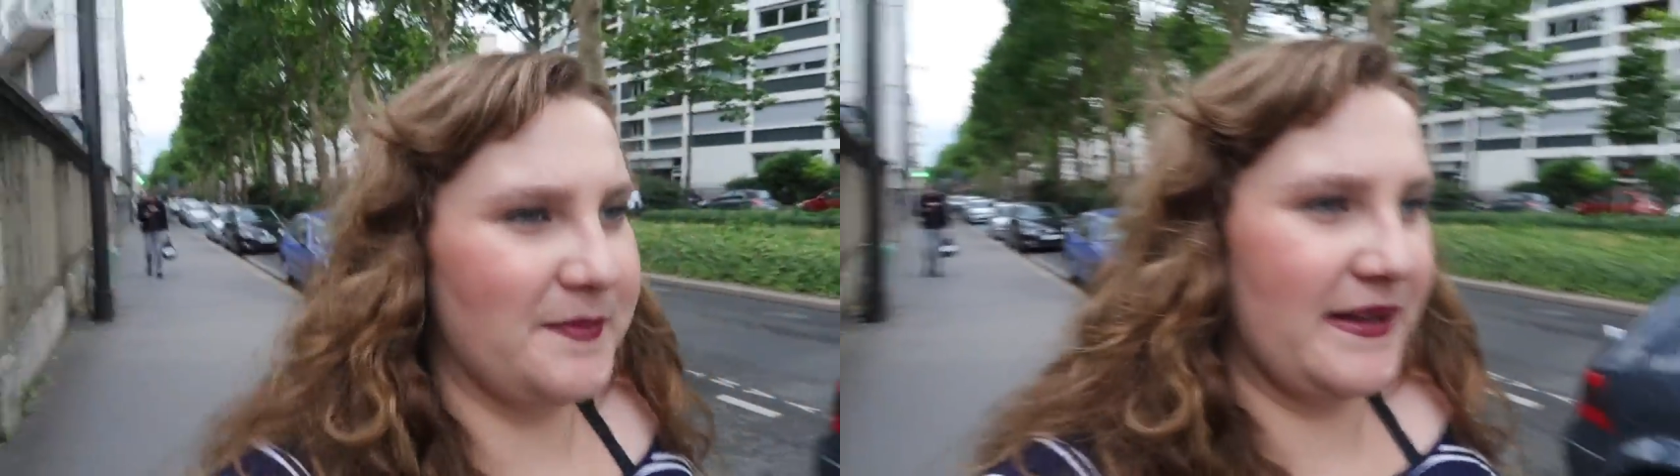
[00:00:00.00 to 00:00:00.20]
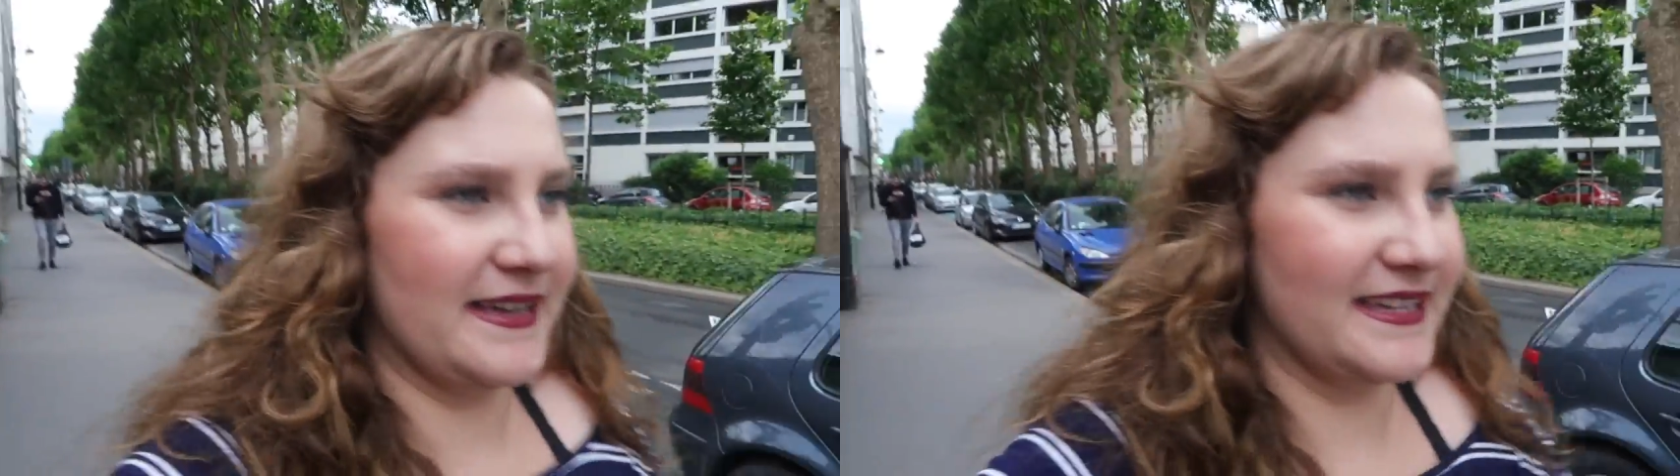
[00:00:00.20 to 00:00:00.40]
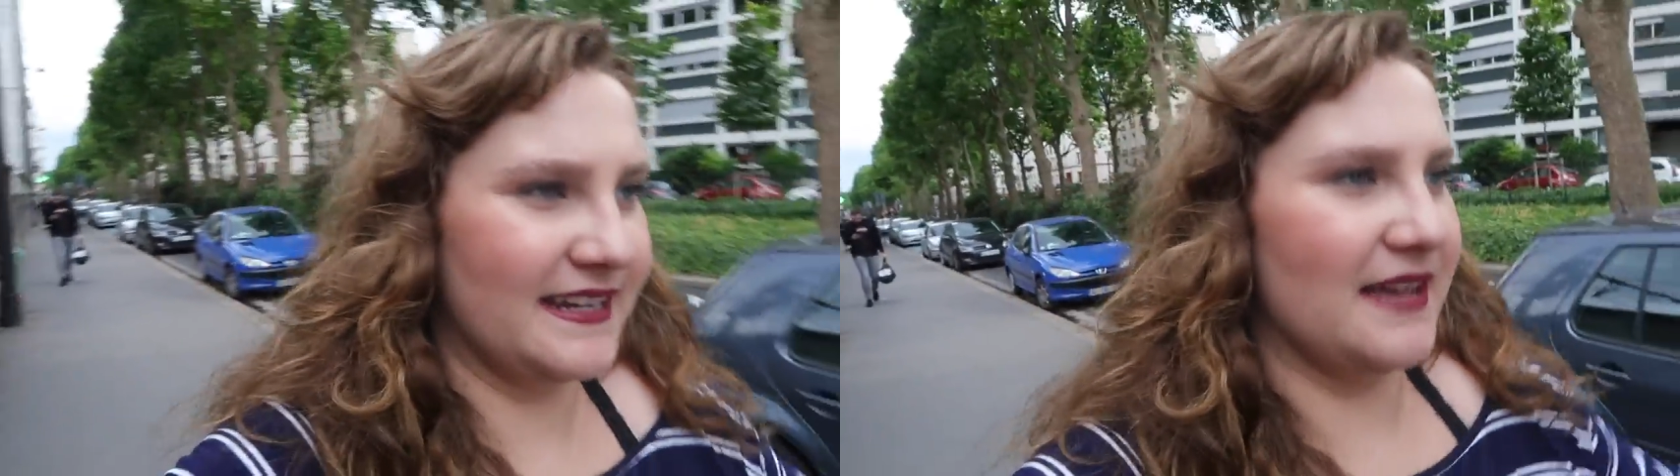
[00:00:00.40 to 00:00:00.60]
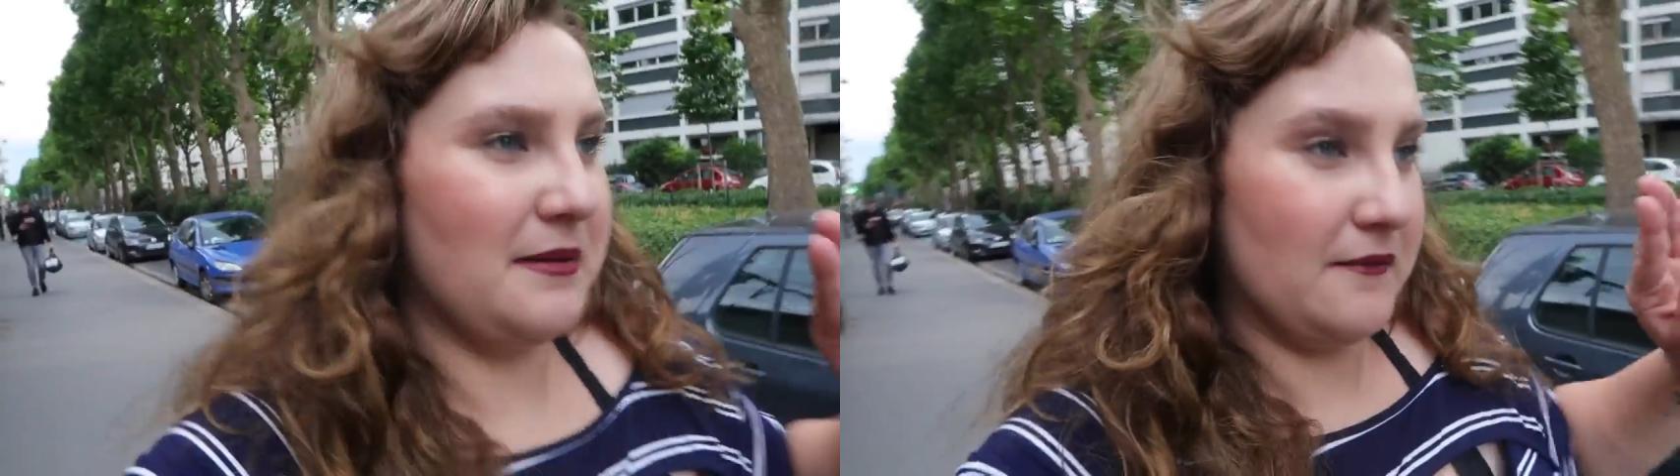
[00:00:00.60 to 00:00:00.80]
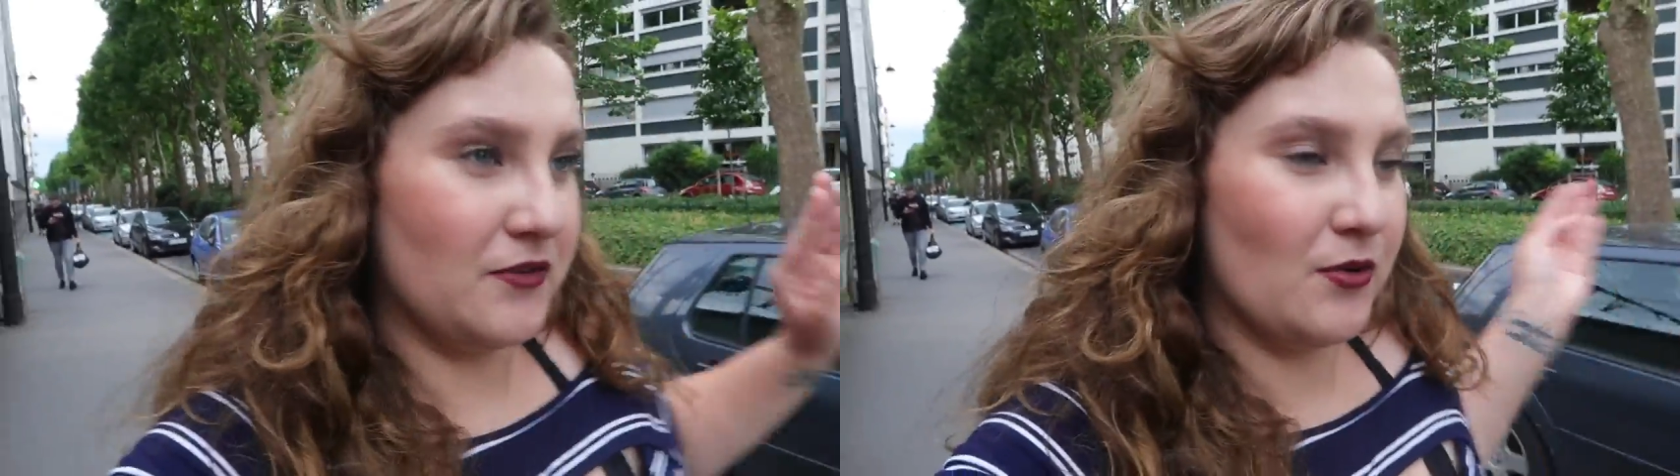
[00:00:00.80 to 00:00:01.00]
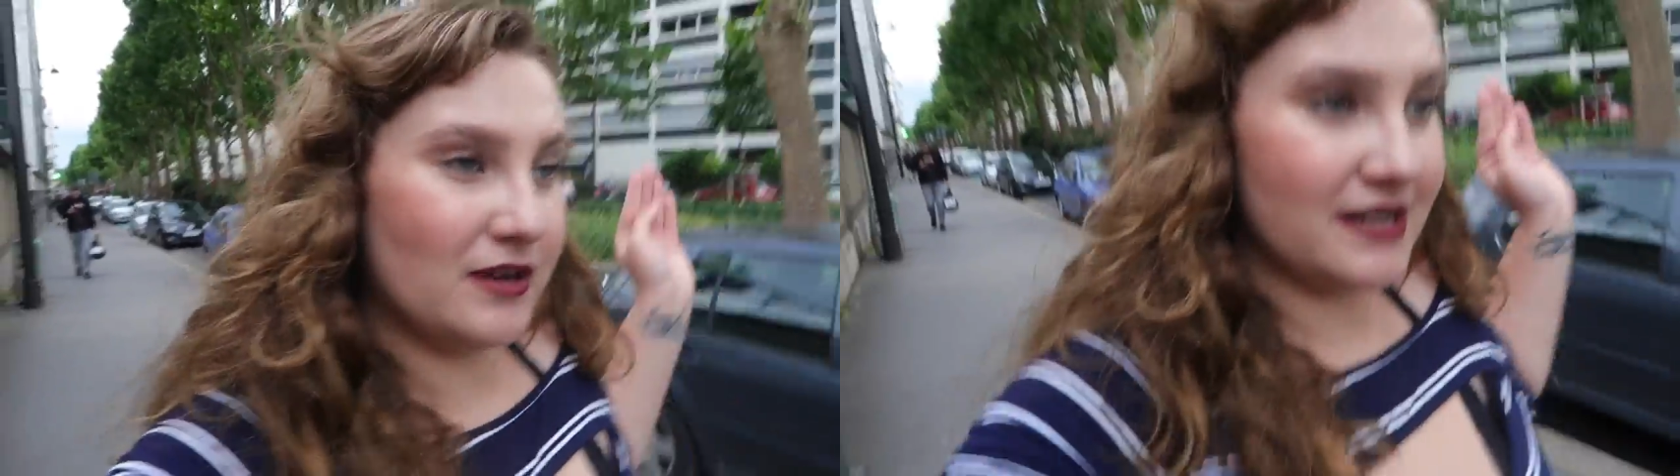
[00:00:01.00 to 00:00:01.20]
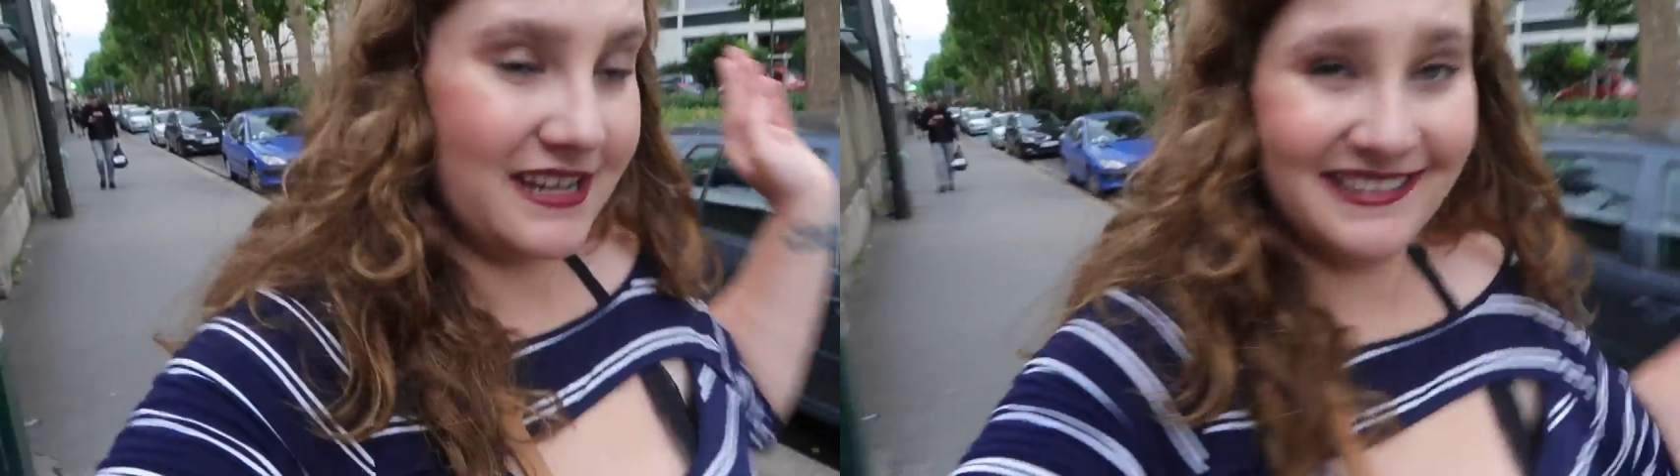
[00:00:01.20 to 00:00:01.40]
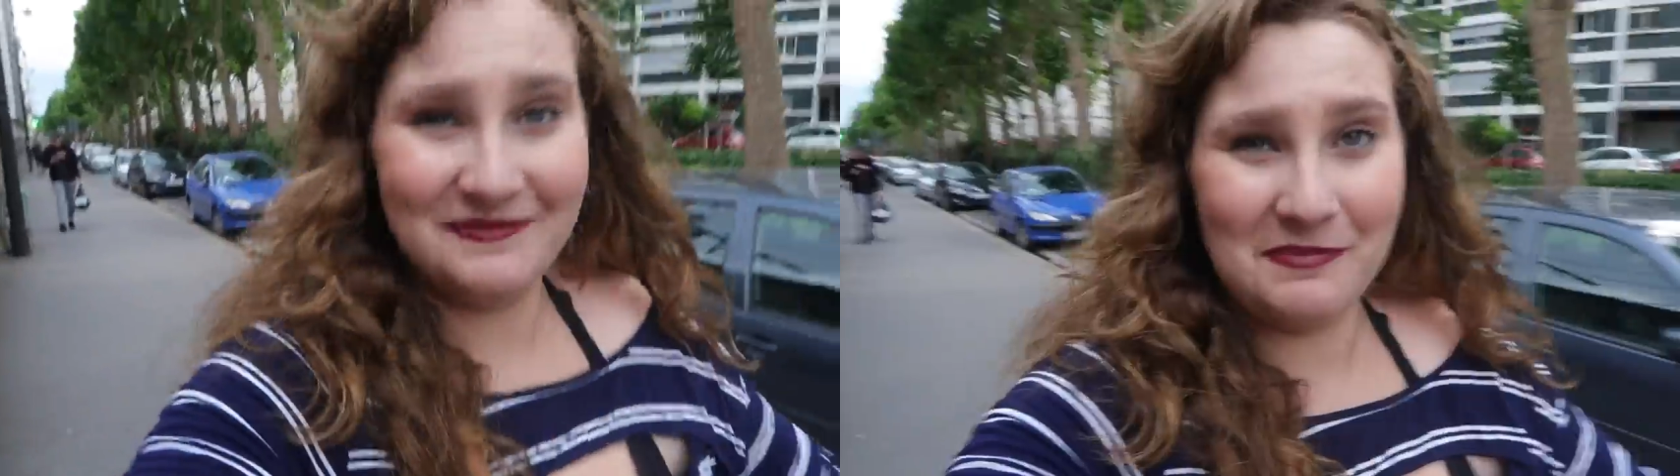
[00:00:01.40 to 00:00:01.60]
but I'm having to walk a
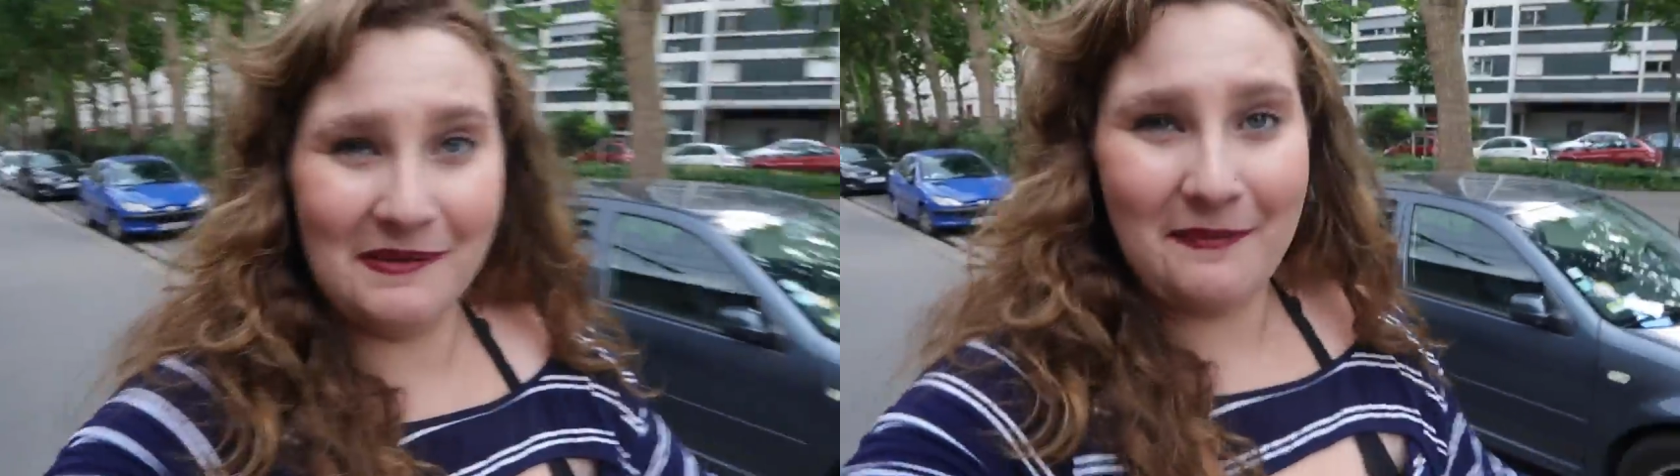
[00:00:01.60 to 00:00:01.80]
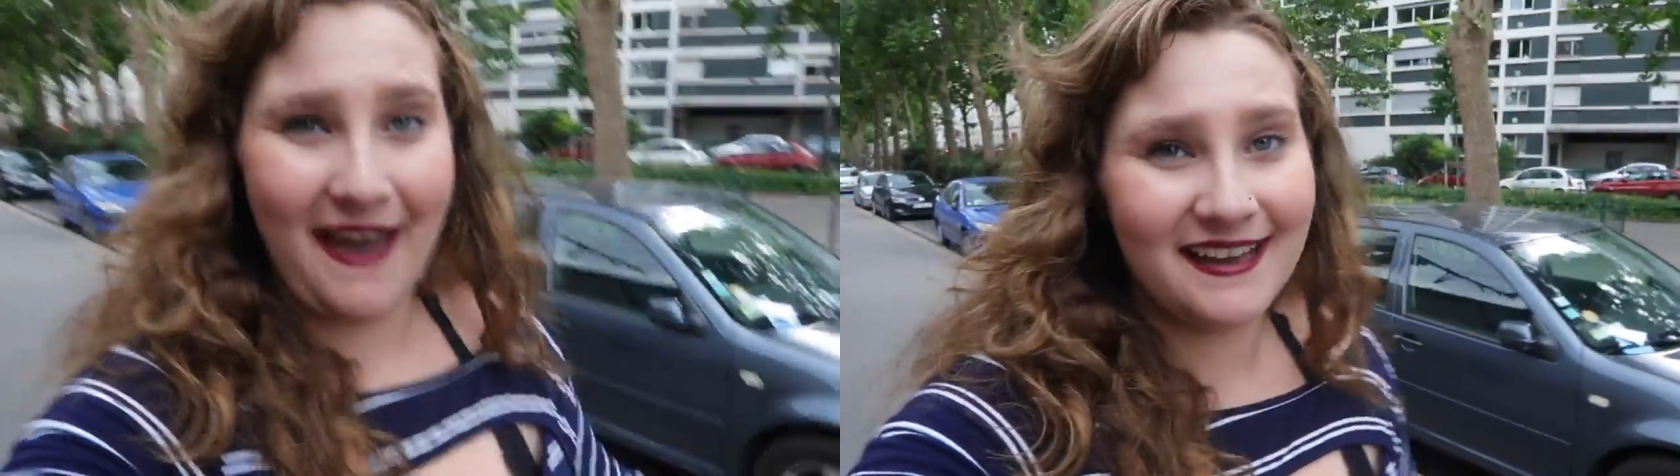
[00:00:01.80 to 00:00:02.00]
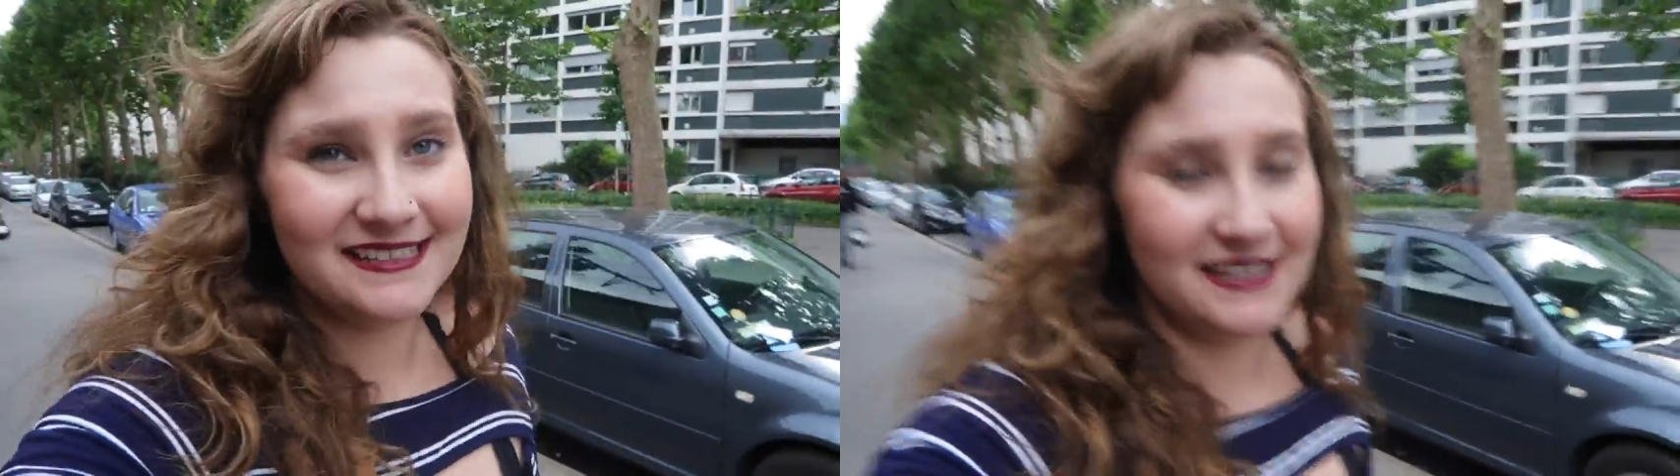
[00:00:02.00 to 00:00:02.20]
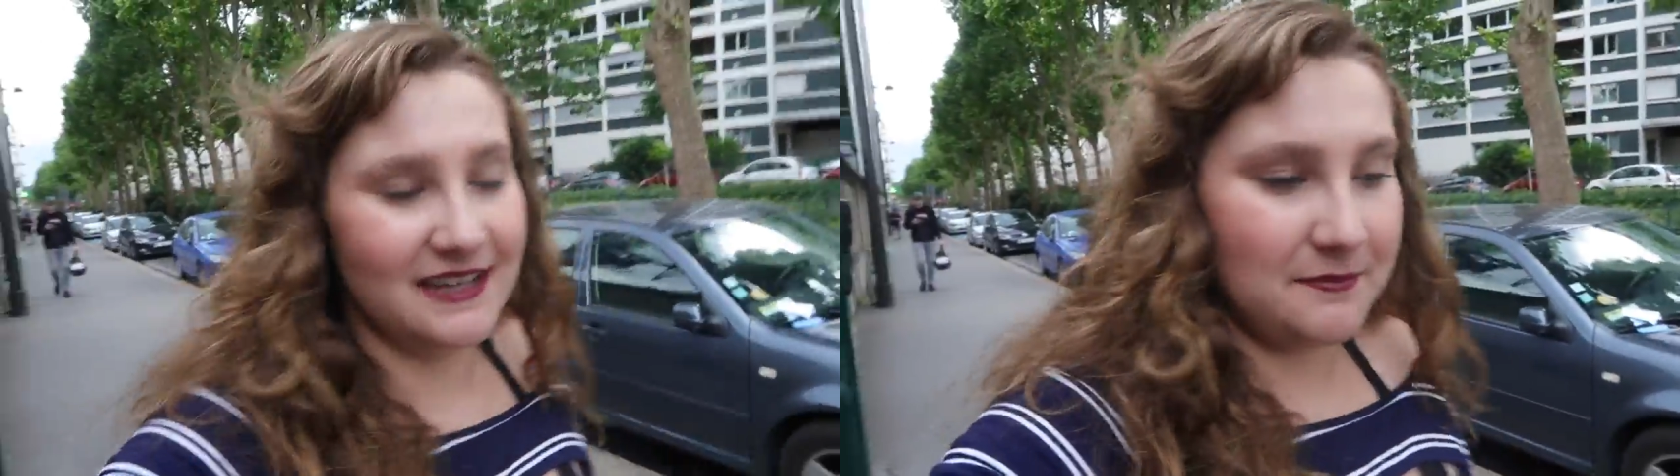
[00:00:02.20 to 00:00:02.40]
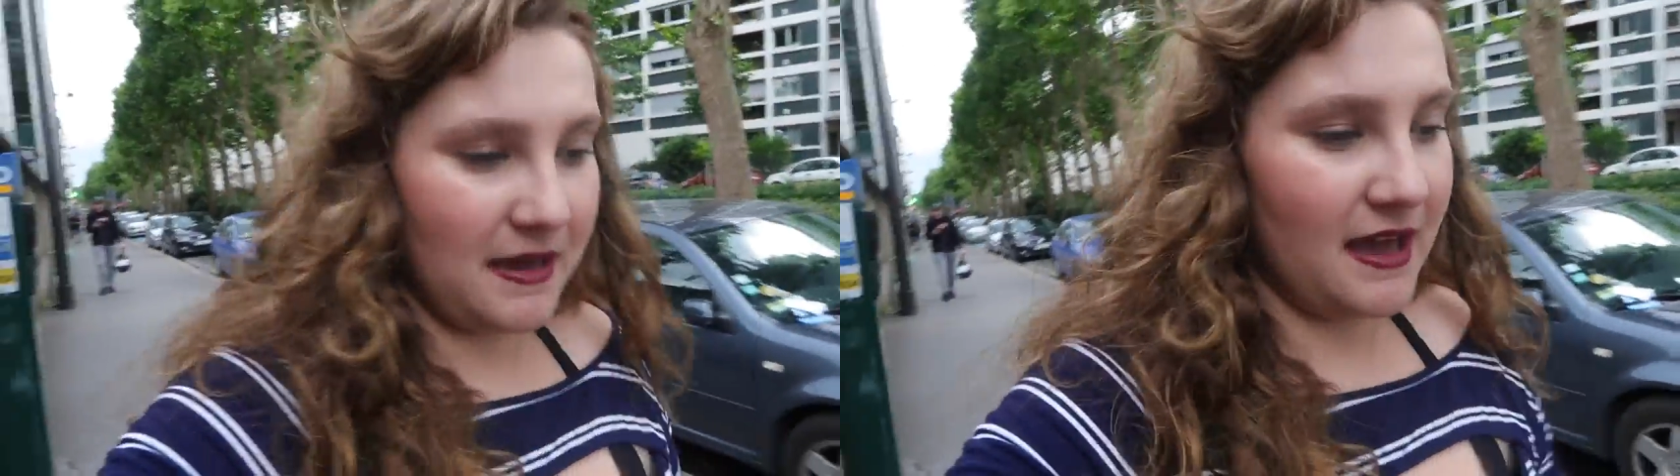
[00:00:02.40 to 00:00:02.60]
good bit back to get